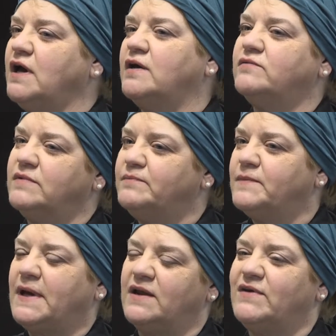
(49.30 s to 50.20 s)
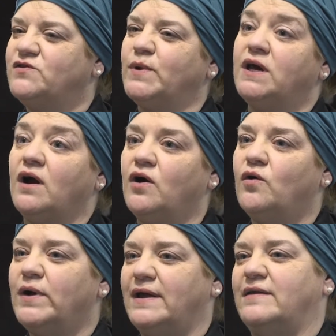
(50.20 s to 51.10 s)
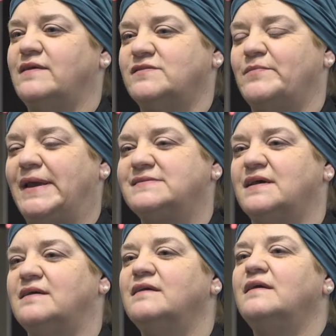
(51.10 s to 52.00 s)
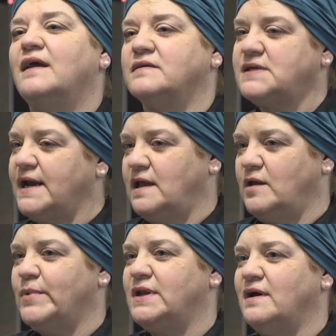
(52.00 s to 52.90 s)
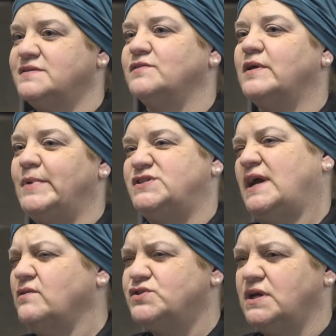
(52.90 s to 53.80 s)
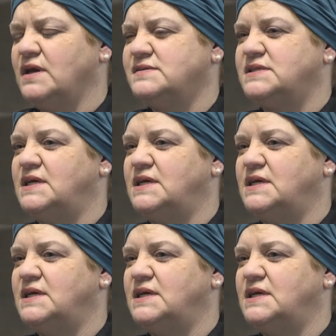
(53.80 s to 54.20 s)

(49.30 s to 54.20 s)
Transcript: done kind of as we go. It, so it makes it exciting, but it also can be challenging as a